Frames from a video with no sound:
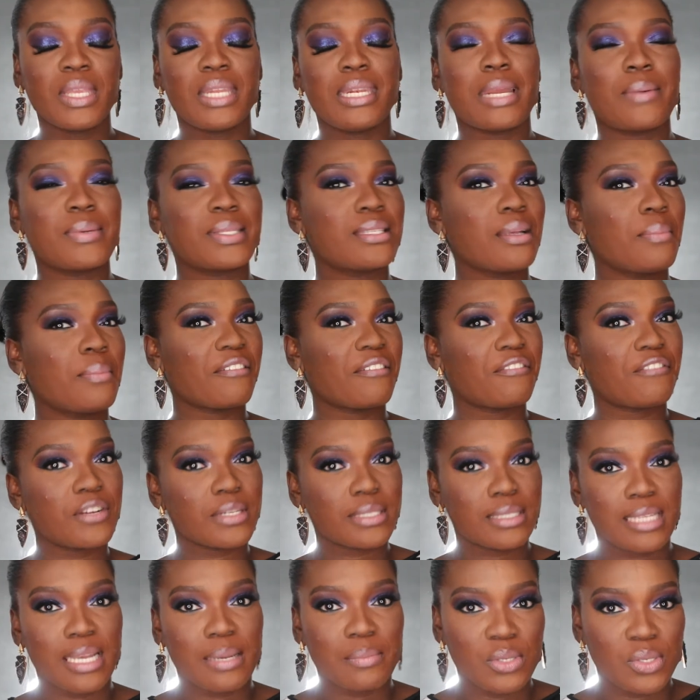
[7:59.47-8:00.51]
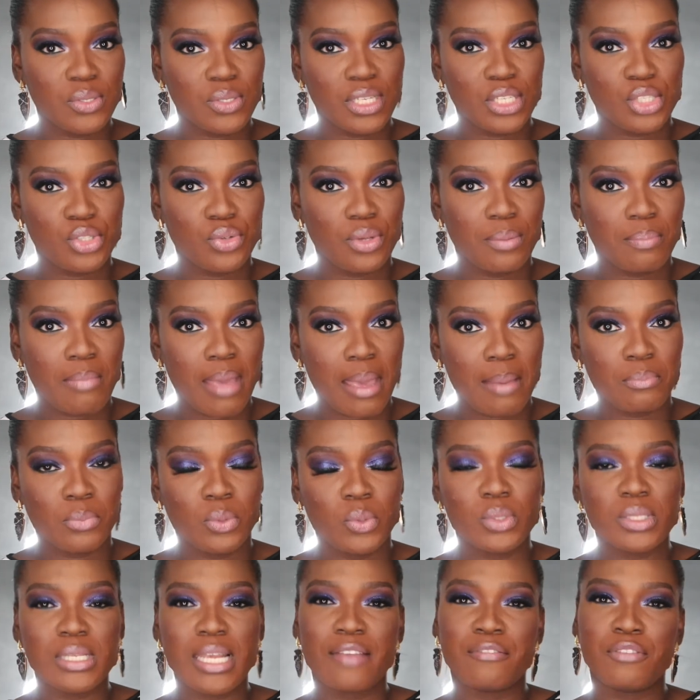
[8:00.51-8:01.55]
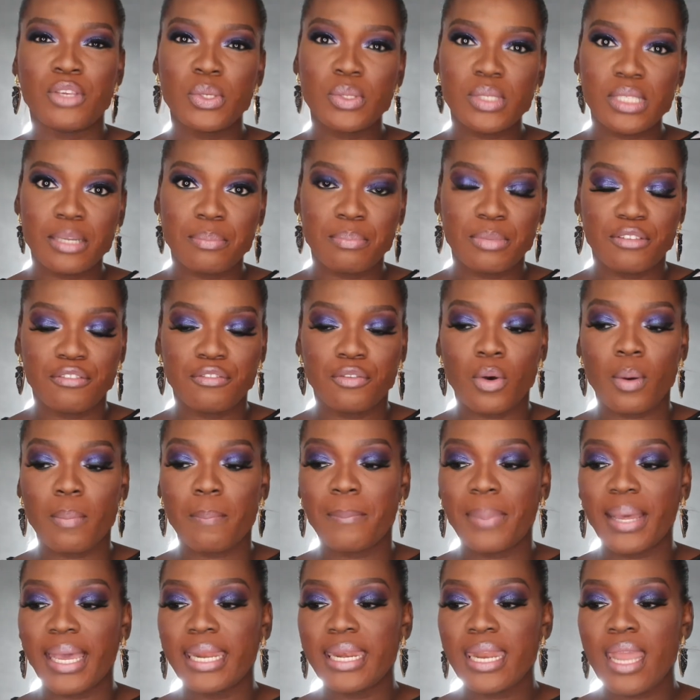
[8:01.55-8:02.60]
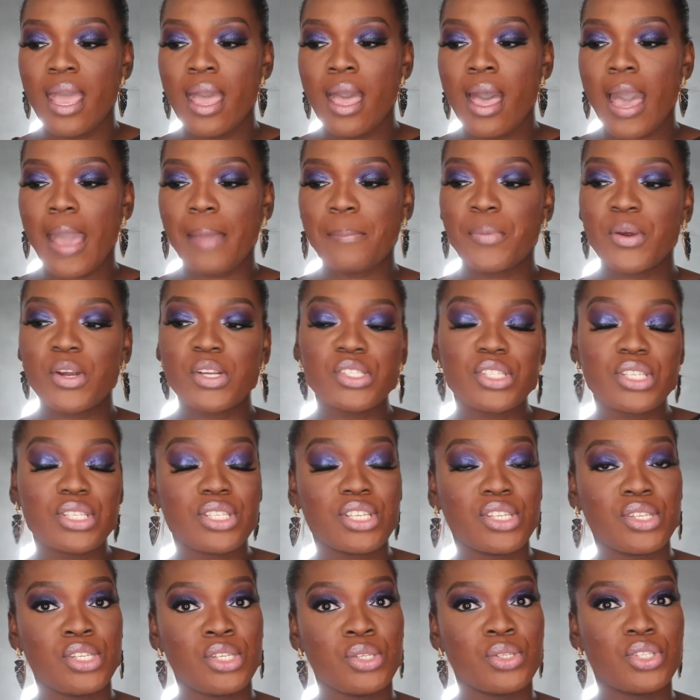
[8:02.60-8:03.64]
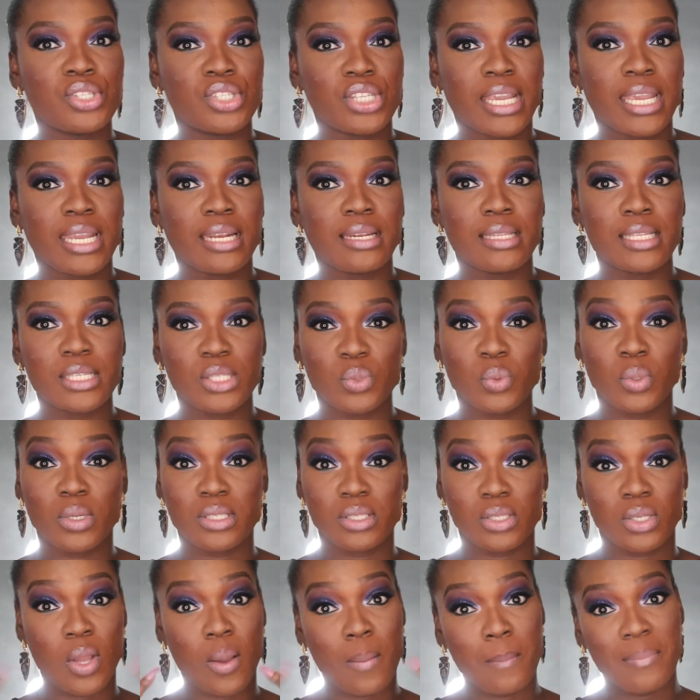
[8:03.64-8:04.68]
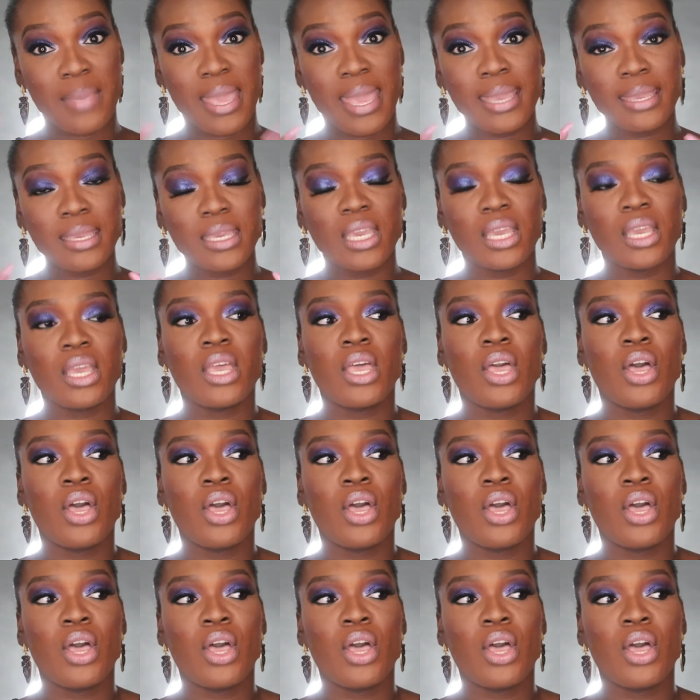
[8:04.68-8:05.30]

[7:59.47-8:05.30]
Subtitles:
Now, it's first time using Dream Matte Mousse. I've used it before, but I purchased a new shade. This was Nutmeg.